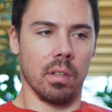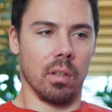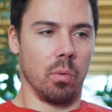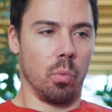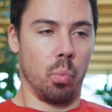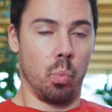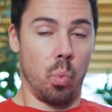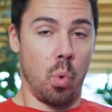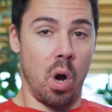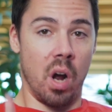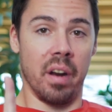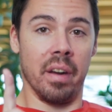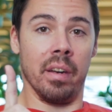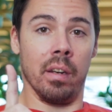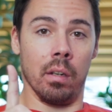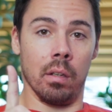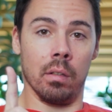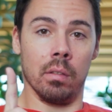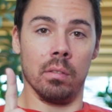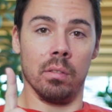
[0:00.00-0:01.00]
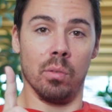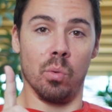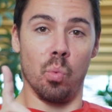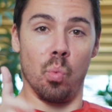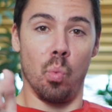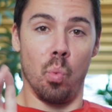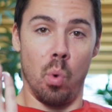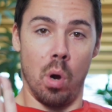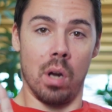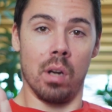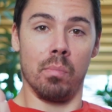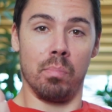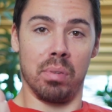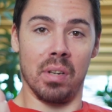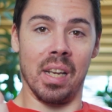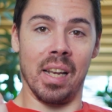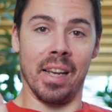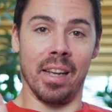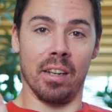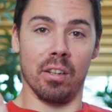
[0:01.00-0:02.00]
One. One
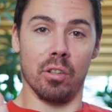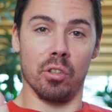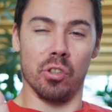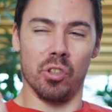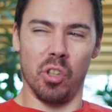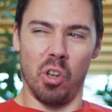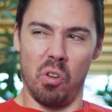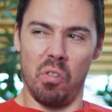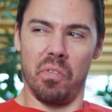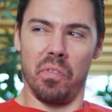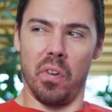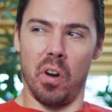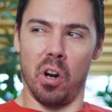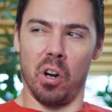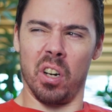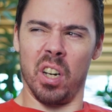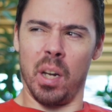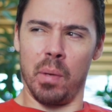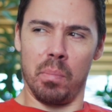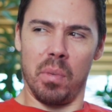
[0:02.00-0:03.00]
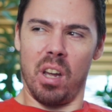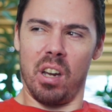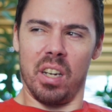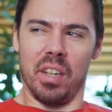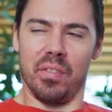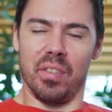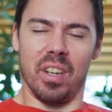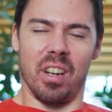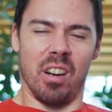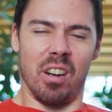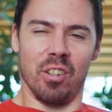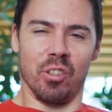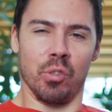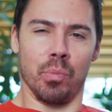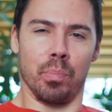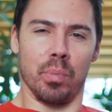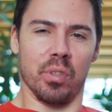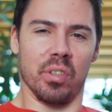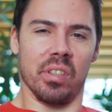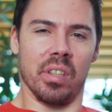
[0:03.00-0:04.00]
plant so far, and I'm not even
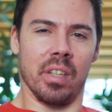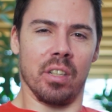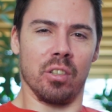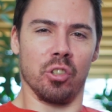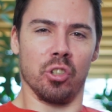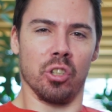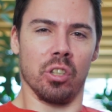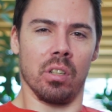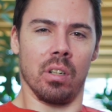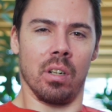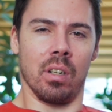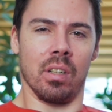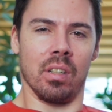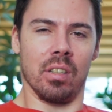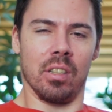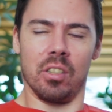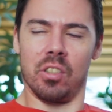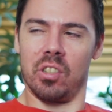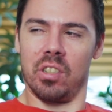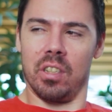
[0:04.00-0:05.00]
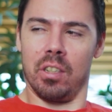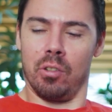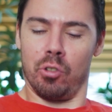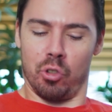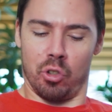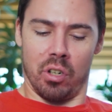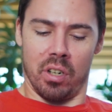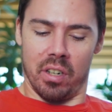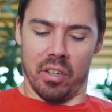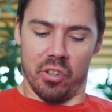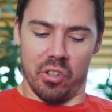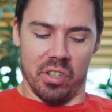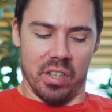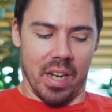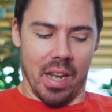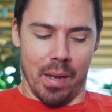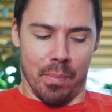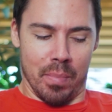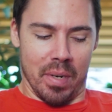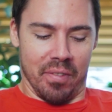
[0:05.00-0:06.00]
100% sure on it. It's still trying to
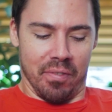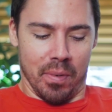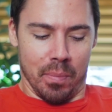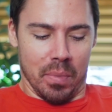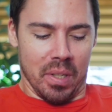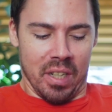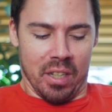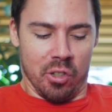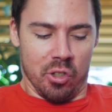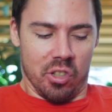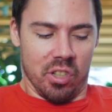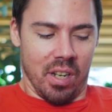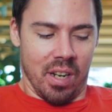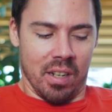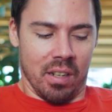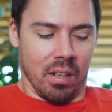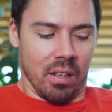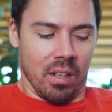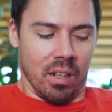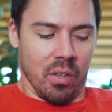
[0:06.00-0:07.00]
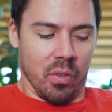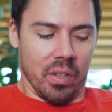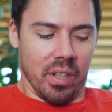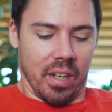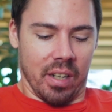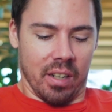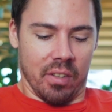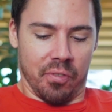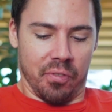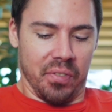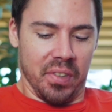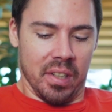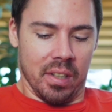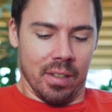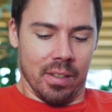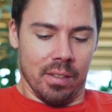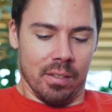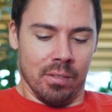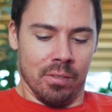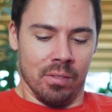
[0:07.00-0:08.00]
stab me from the inside. I know it, I can feel
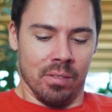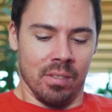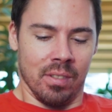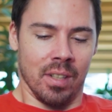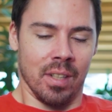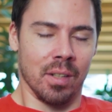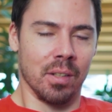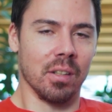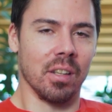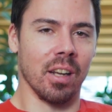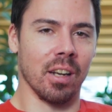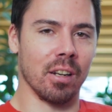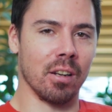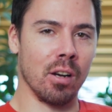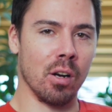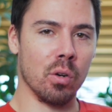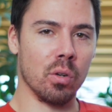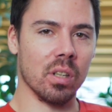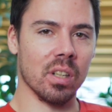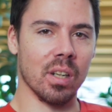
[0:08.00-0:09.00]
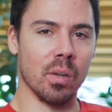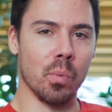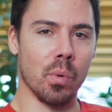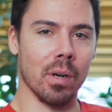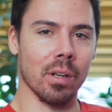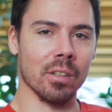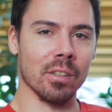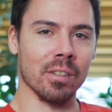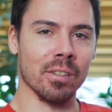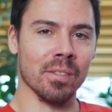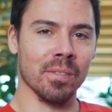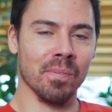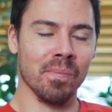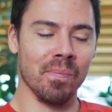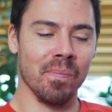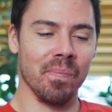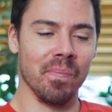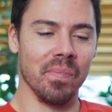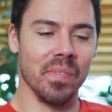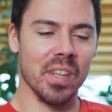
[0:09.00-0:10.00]
it. That coconut water
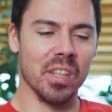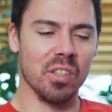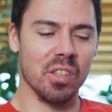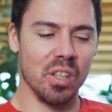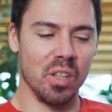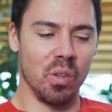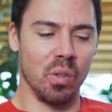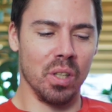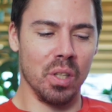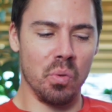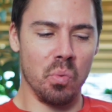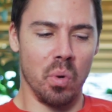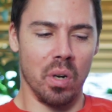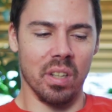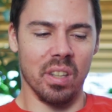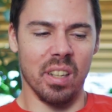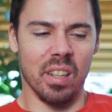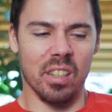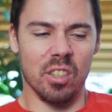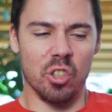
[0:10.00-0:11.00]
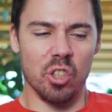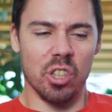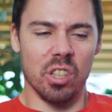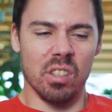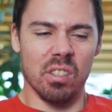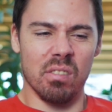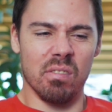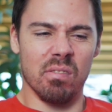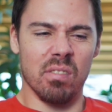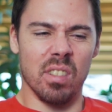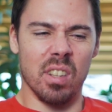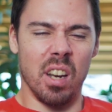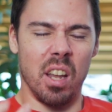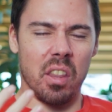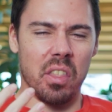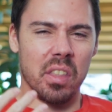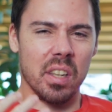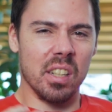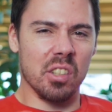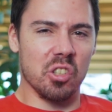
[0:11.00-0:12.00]
is the only one that just
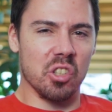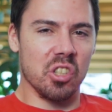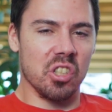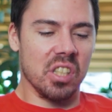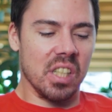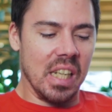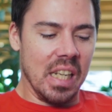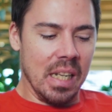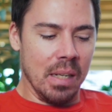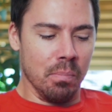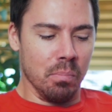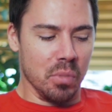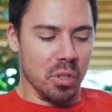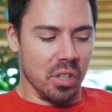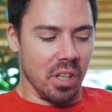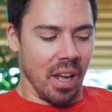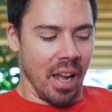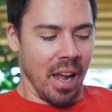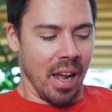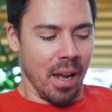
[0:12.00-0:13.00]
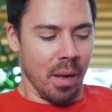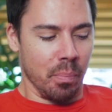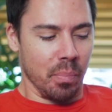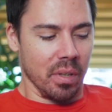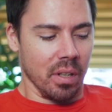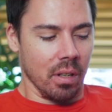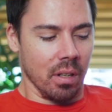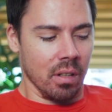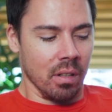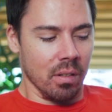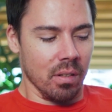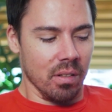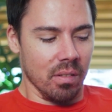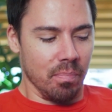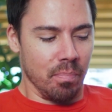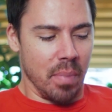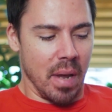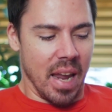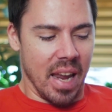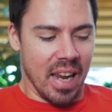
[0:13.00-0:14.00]
nothing seems to happen
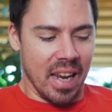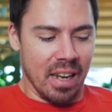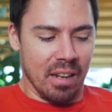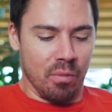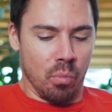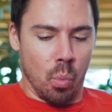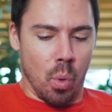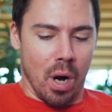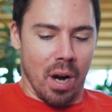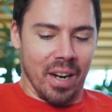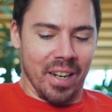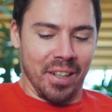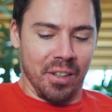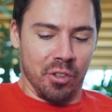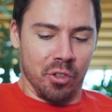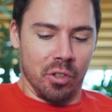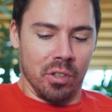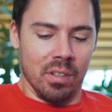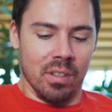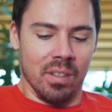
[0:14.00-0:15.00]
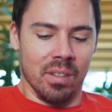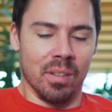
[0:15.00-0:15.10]
pain wise.